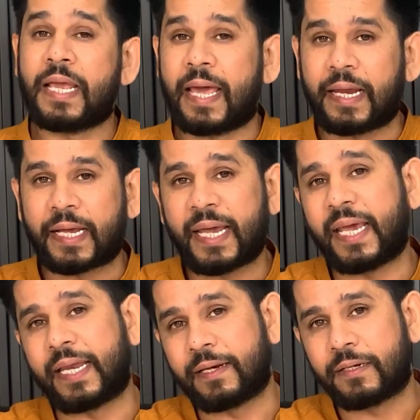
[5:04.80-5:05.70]
And
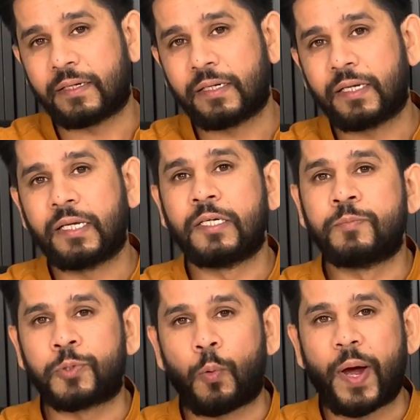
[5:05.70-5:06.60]
again,
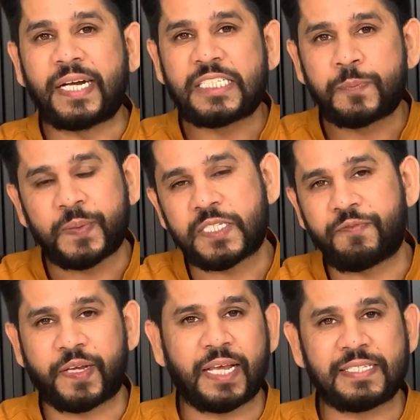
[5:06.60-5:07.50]
provide
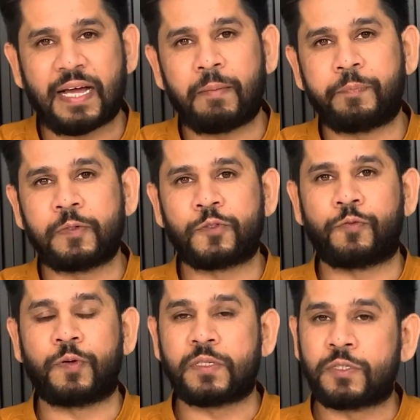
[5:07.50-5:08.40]
specific examples
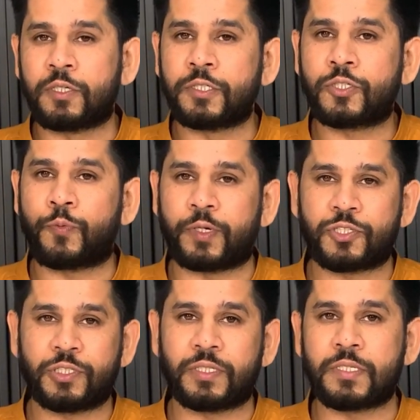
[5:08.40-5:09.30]
of research
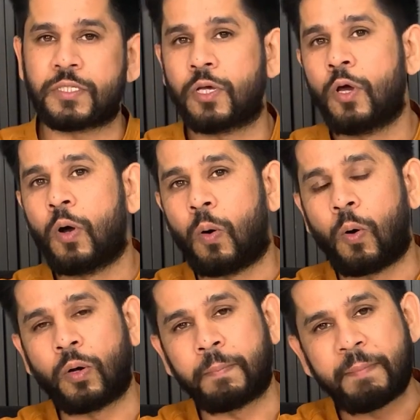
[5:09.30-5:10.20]
questions
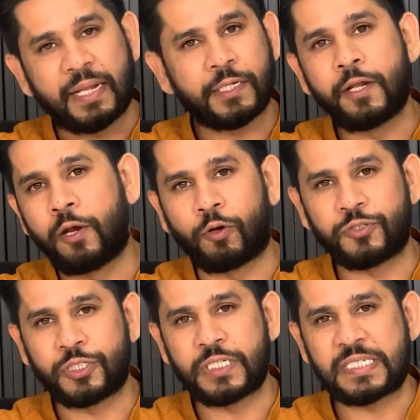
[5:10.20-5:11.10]
or
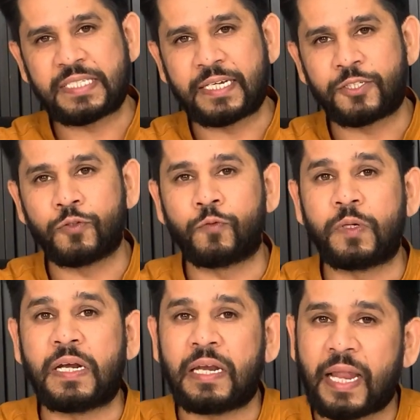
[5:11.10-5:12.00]
methodologies that you
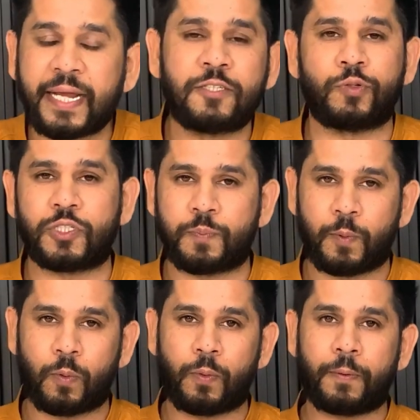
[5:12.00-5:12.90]
would like to
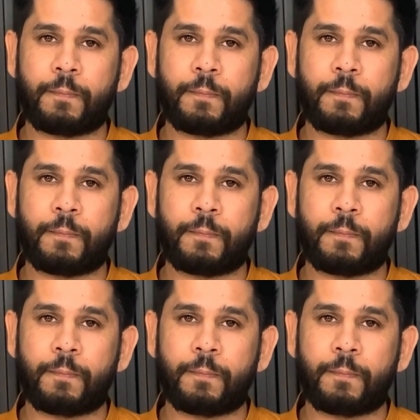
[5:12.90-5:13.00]
explore.